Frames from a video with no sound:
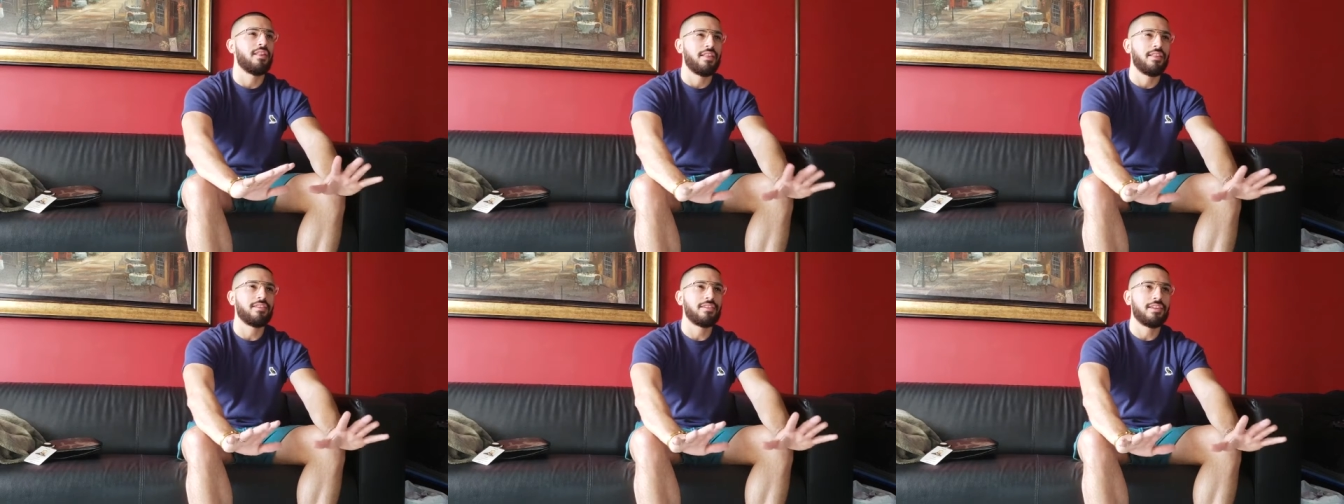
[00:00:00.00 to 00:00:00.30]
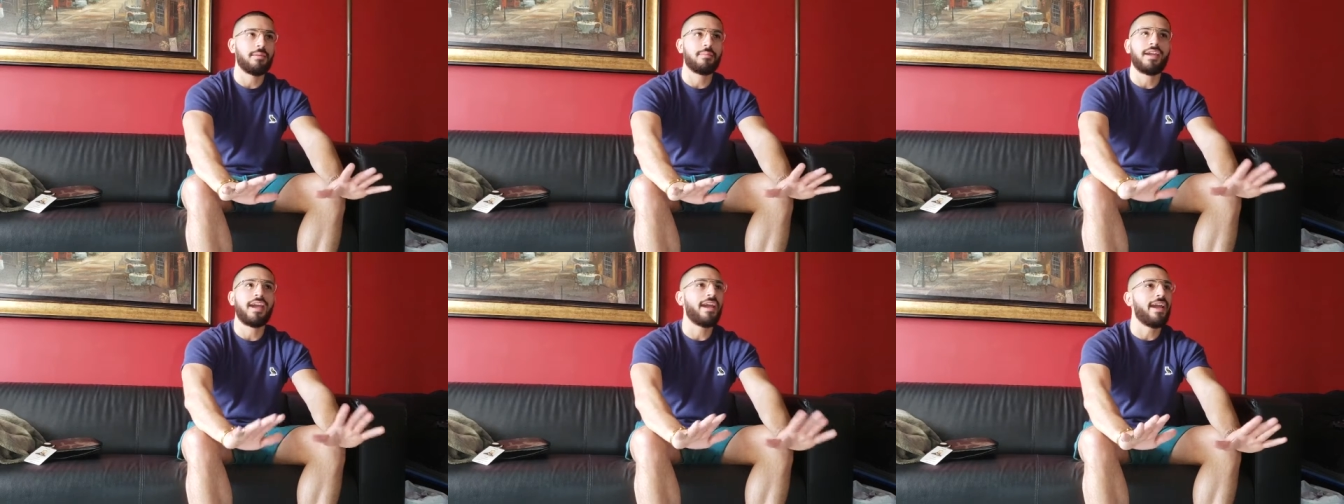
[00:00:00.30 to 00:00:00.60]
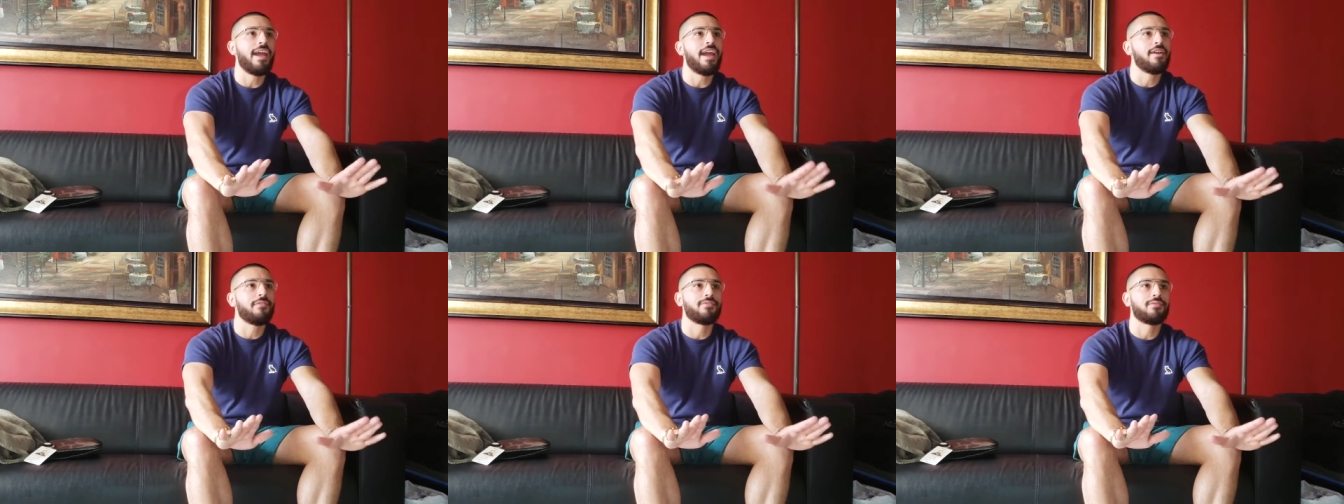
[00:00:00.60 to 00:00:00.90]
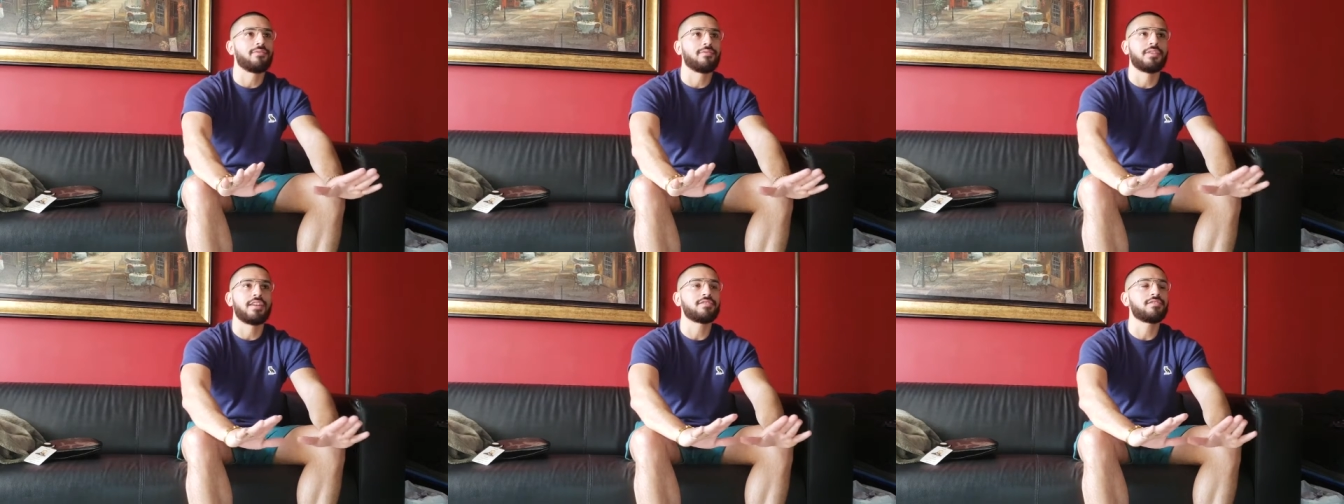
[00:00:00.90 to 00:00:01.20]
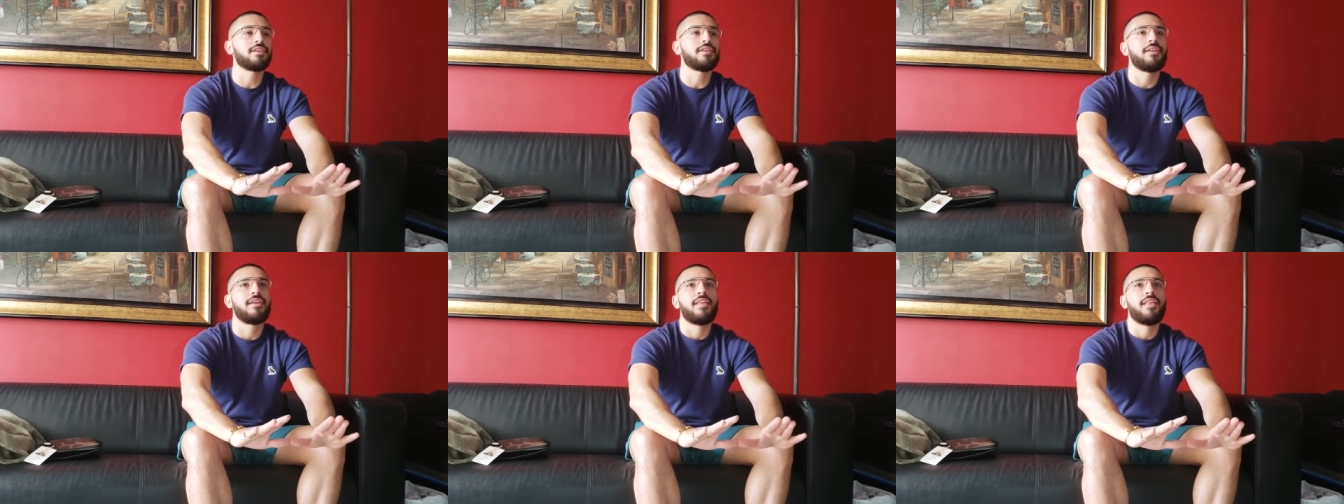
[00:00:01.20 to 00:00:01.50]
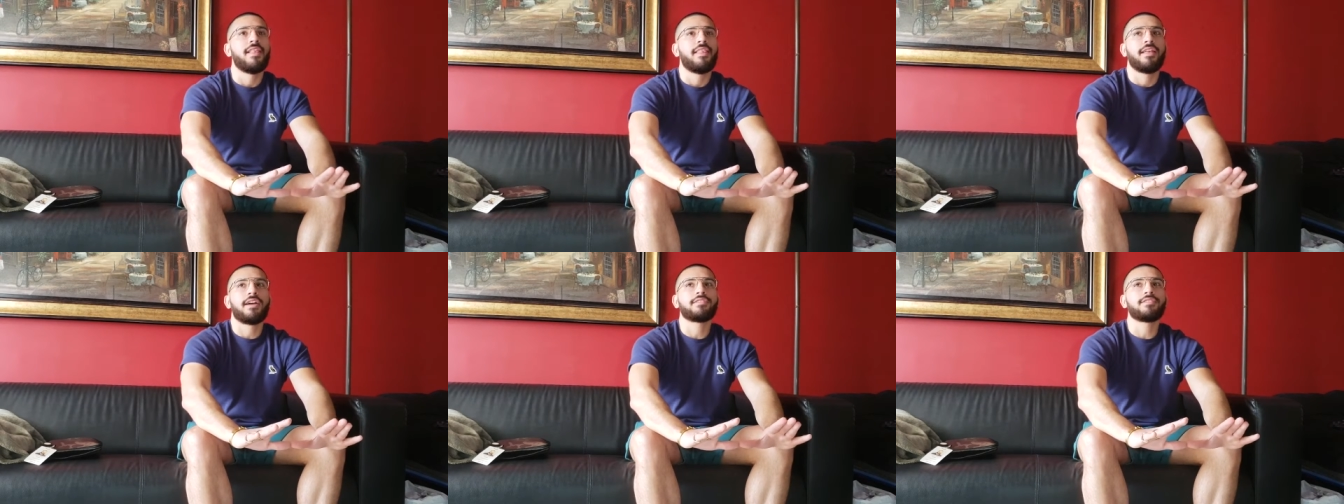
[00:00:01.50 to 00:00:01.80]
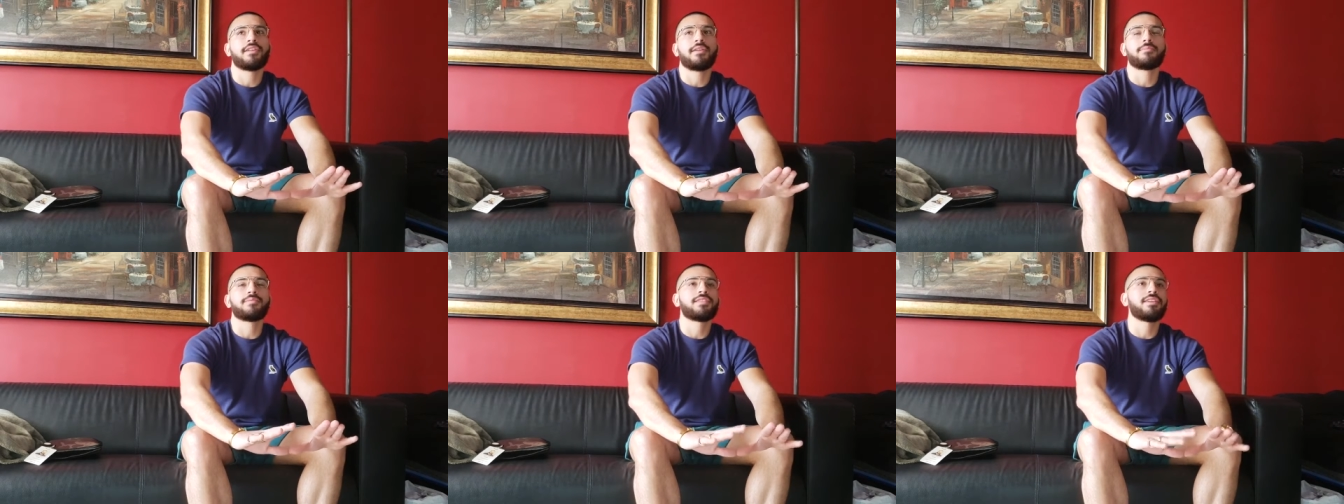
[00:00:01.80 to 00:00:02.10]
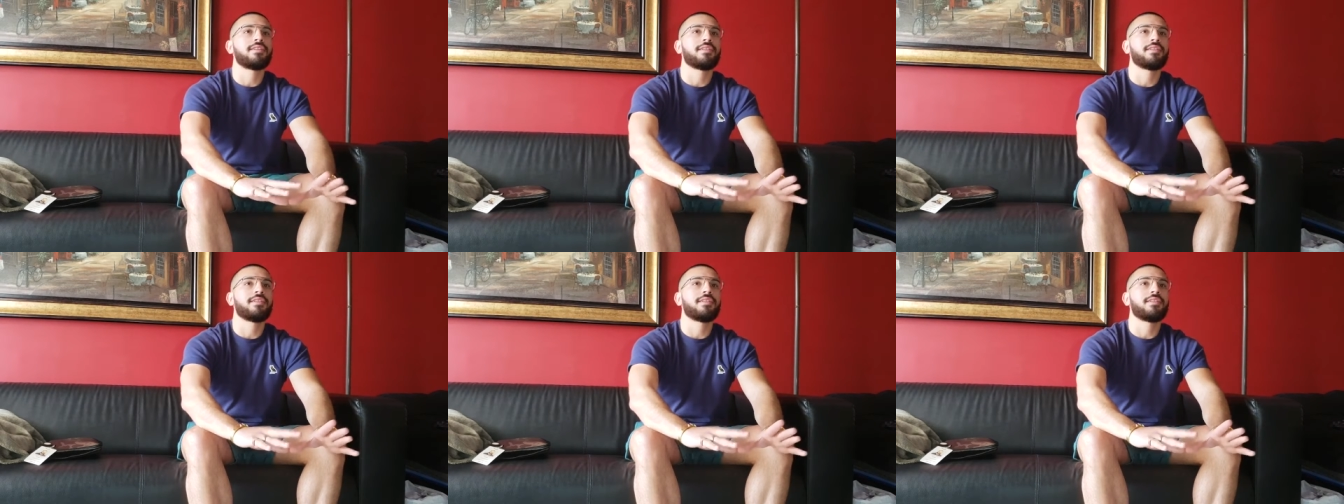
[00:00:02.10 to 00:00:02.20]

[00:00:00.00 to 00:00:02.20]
Yeah, I mean, I have to. That's what that's what I'm saying.